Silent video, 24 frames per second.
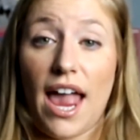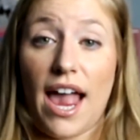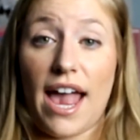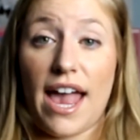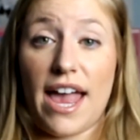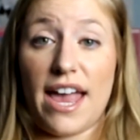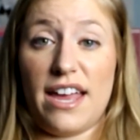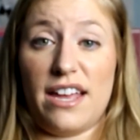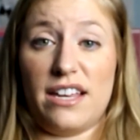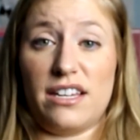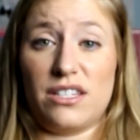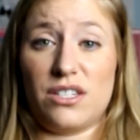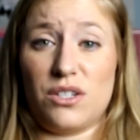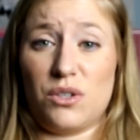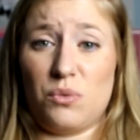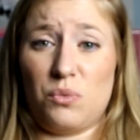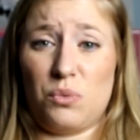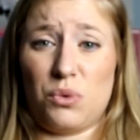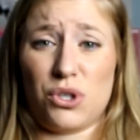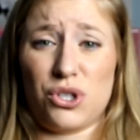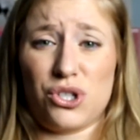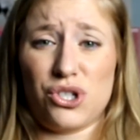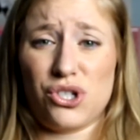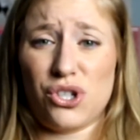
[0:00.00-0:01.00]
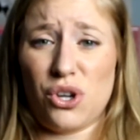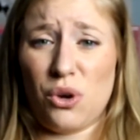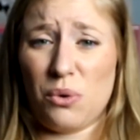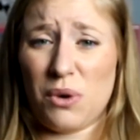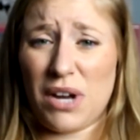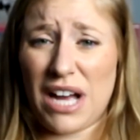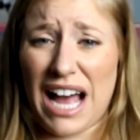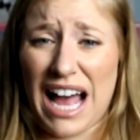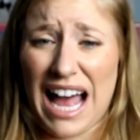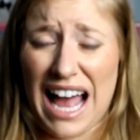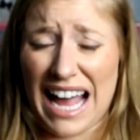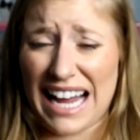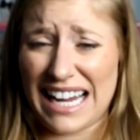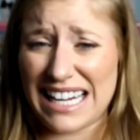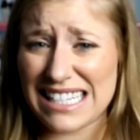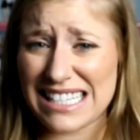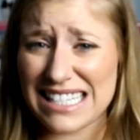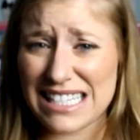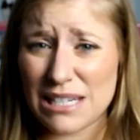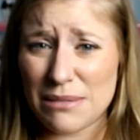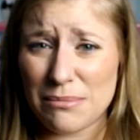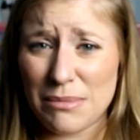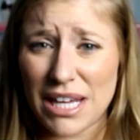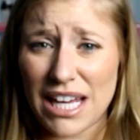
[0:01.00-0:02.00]
and were so
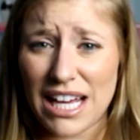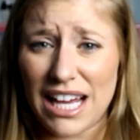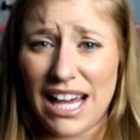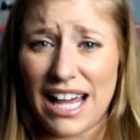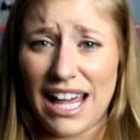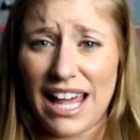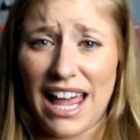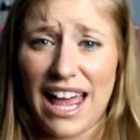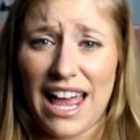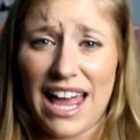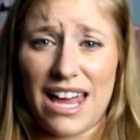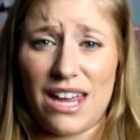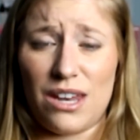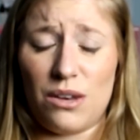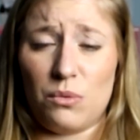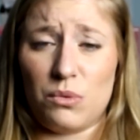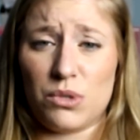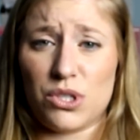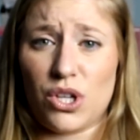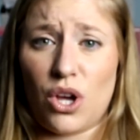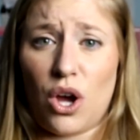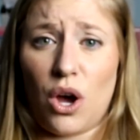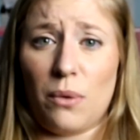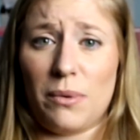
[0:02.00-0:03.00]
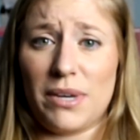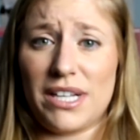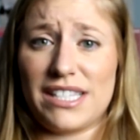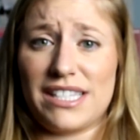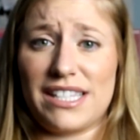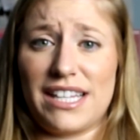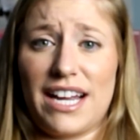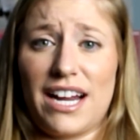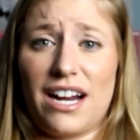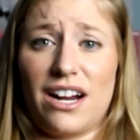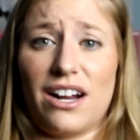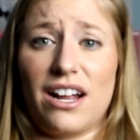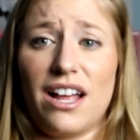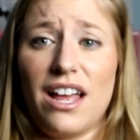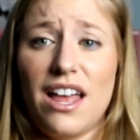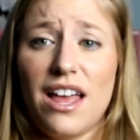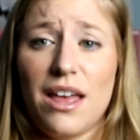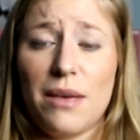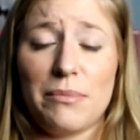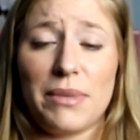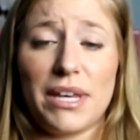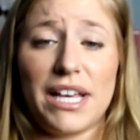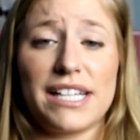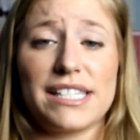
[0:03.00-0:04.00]
kind to me and was always there,
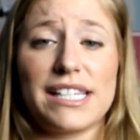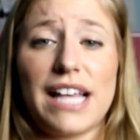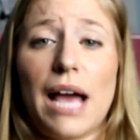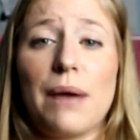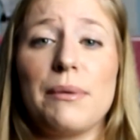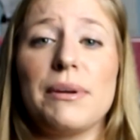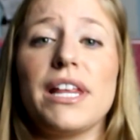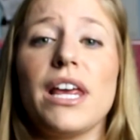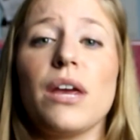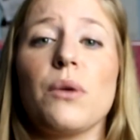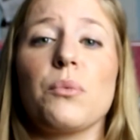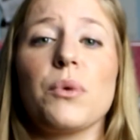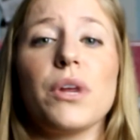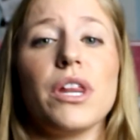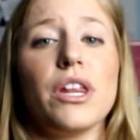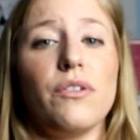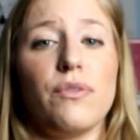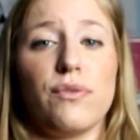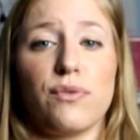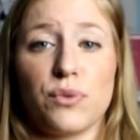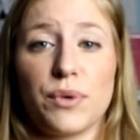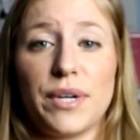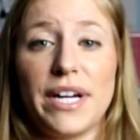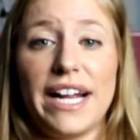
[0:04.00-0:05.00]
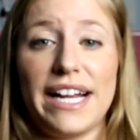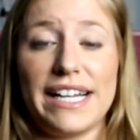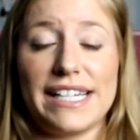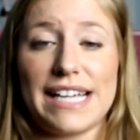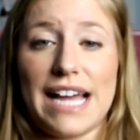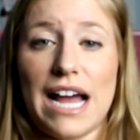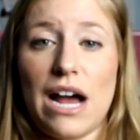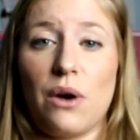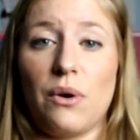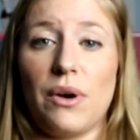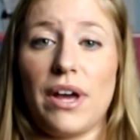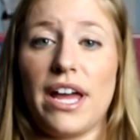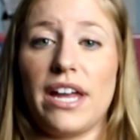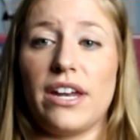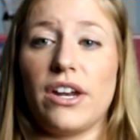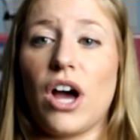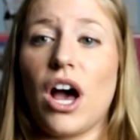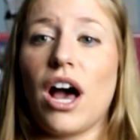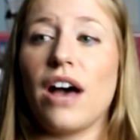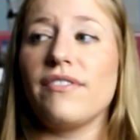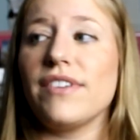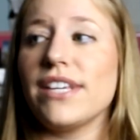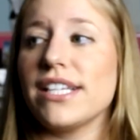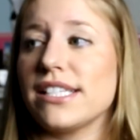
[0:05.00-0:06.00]
because I would get really freaked out. And
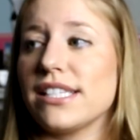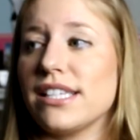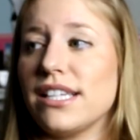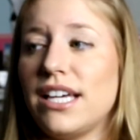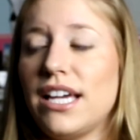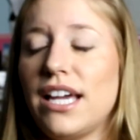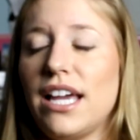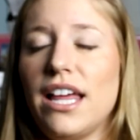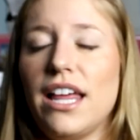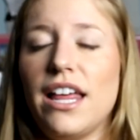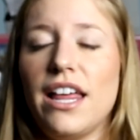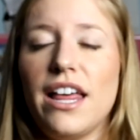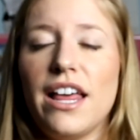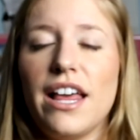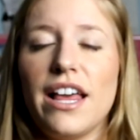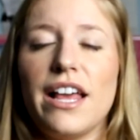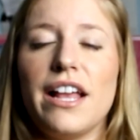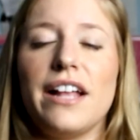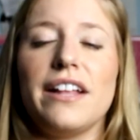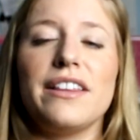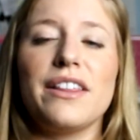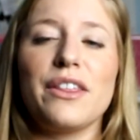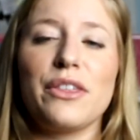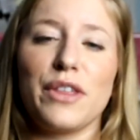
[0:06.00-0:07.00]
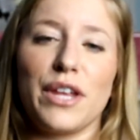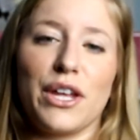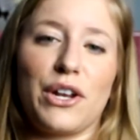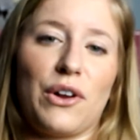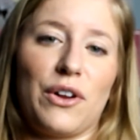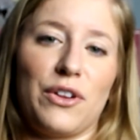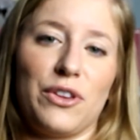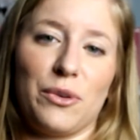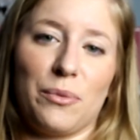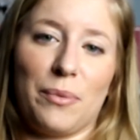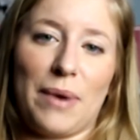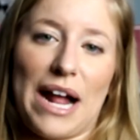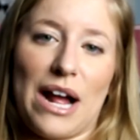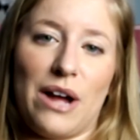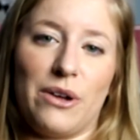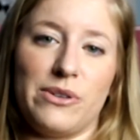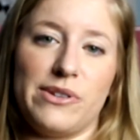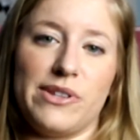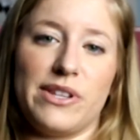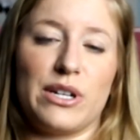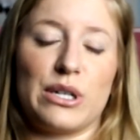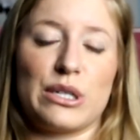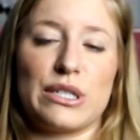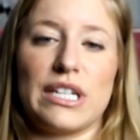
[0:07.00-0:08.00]
obviously in the theater in the
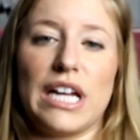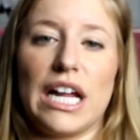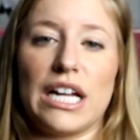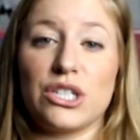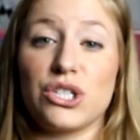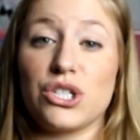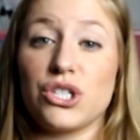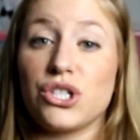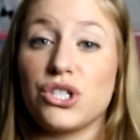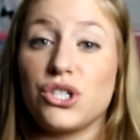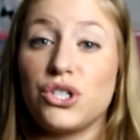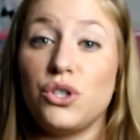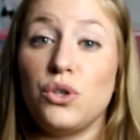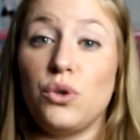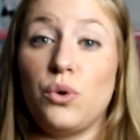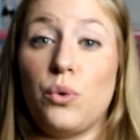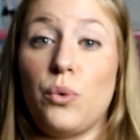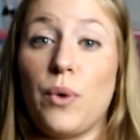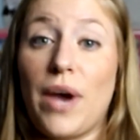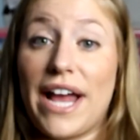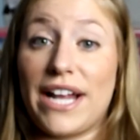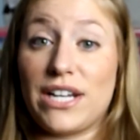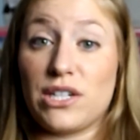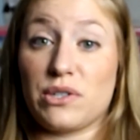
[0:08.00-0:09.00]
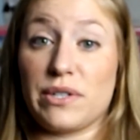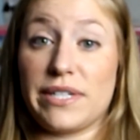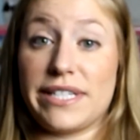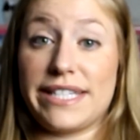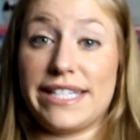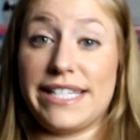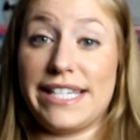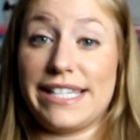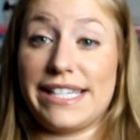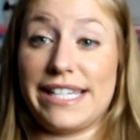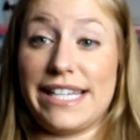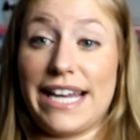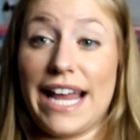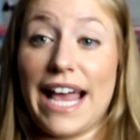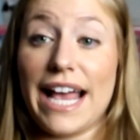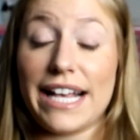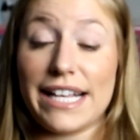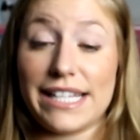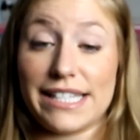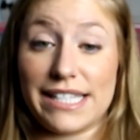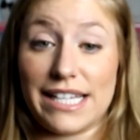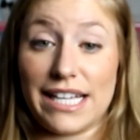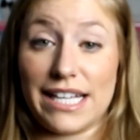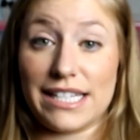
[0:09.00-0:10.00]
round, there's not just 2 entrances and
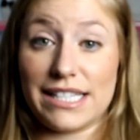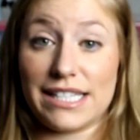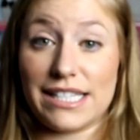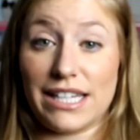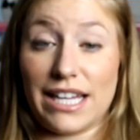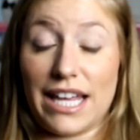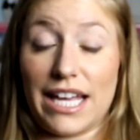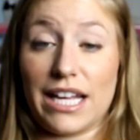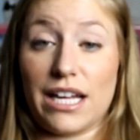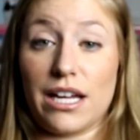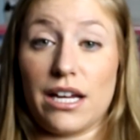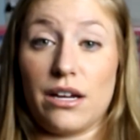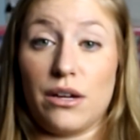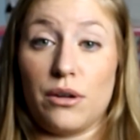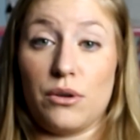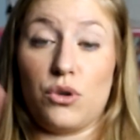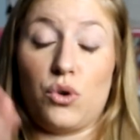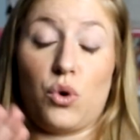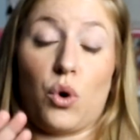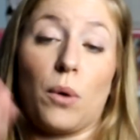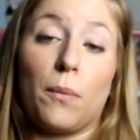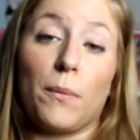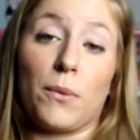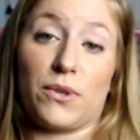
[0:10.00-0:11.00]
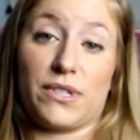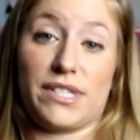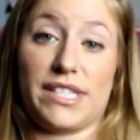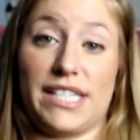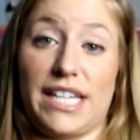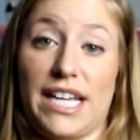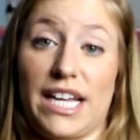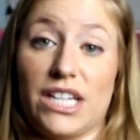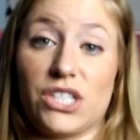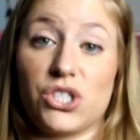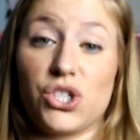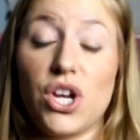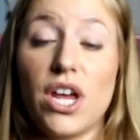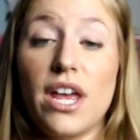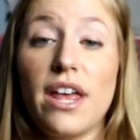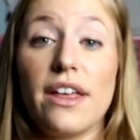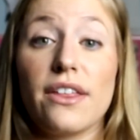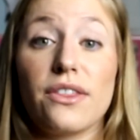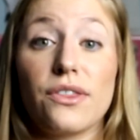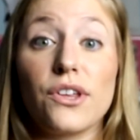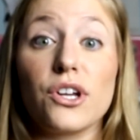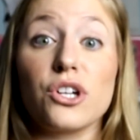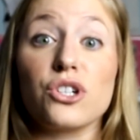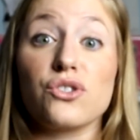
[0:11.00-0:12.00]
exits like a normal stage,
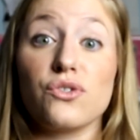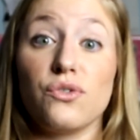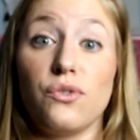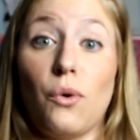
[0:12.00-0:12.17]
there's